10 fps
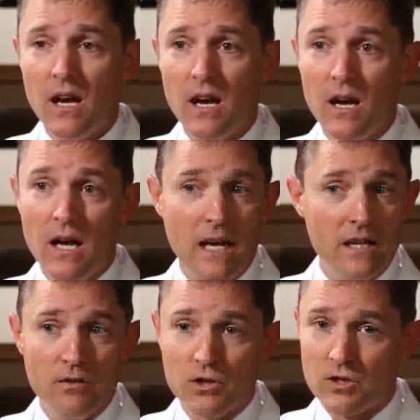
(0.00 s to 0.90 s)
uh,
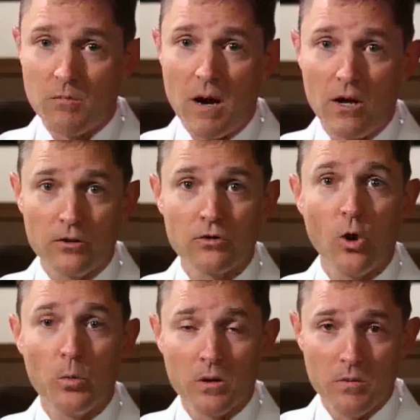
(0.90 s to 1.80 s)
and even just a mild
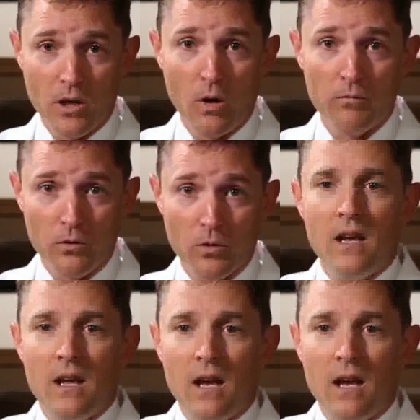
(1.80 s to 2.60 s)
soap can be helpful.